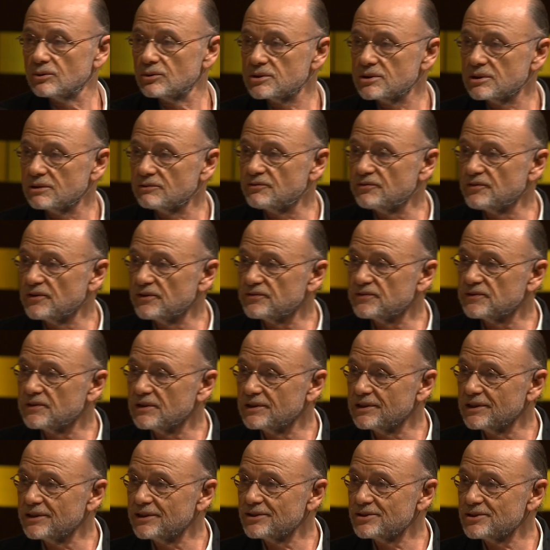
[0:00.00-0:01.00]
know, is it 50
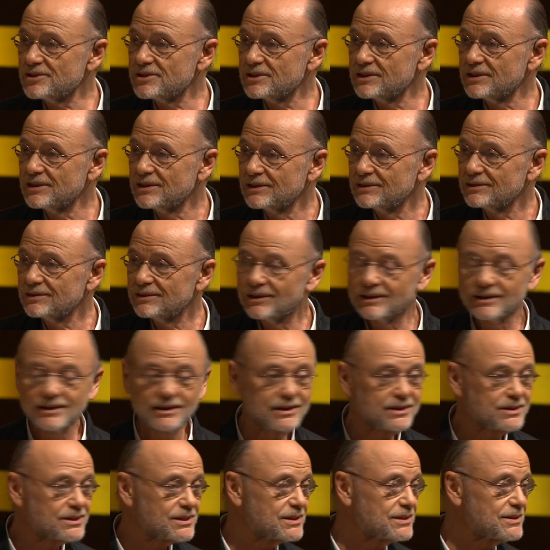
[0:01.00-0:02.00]
years,
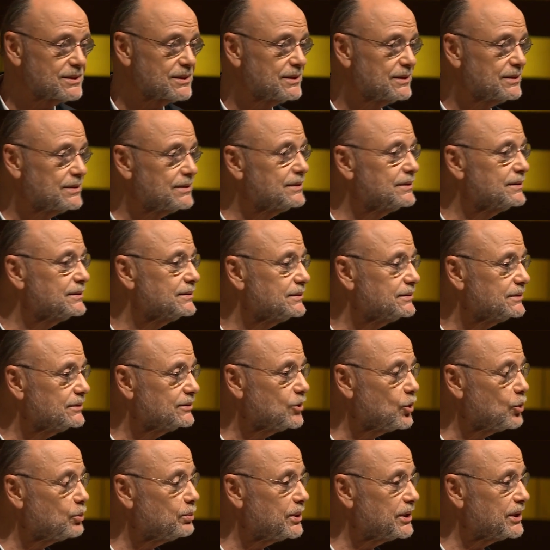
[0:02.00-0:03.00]
Douglas?
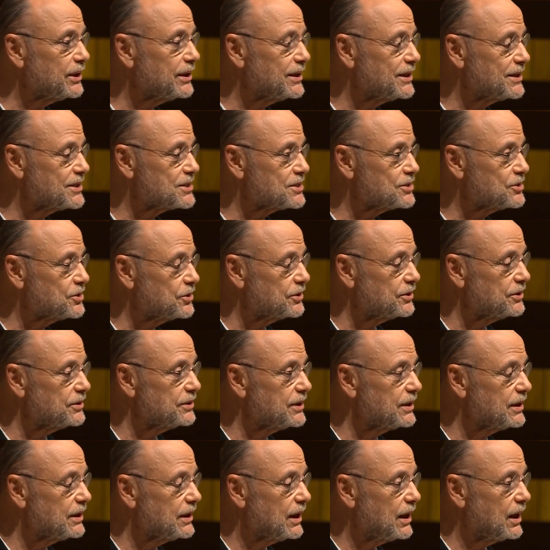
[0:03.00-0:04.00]
Nobody has
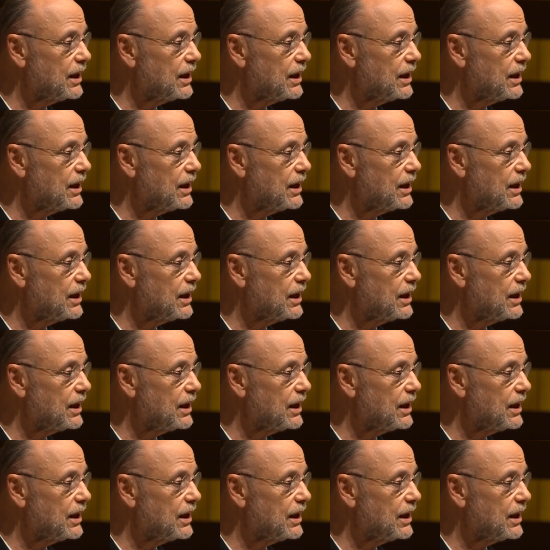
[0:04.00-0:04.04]
turned